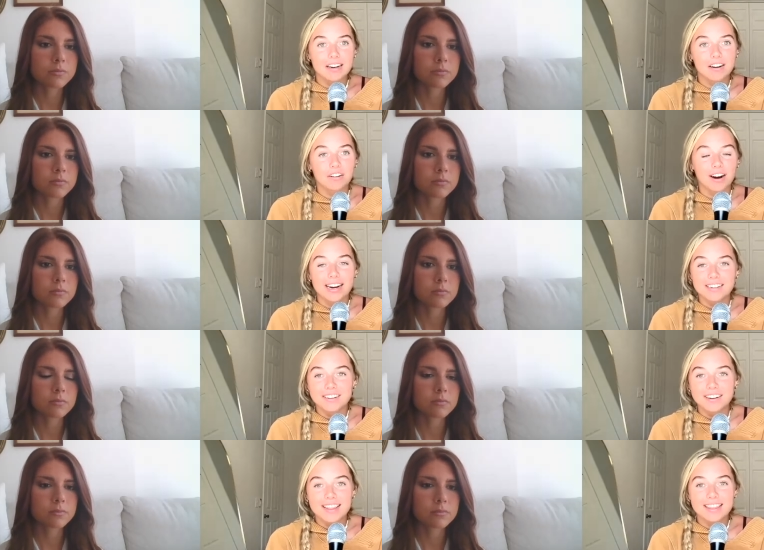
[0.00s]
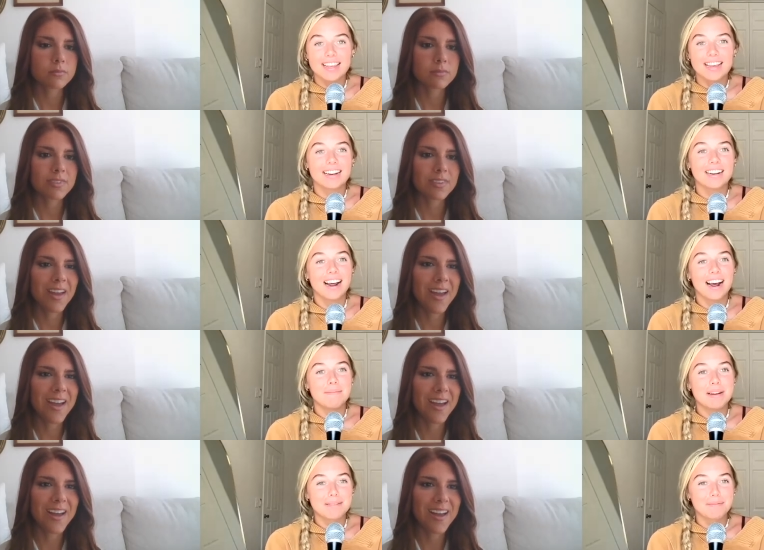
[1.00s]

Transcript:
Speaker 1: in our grinder, and then I make a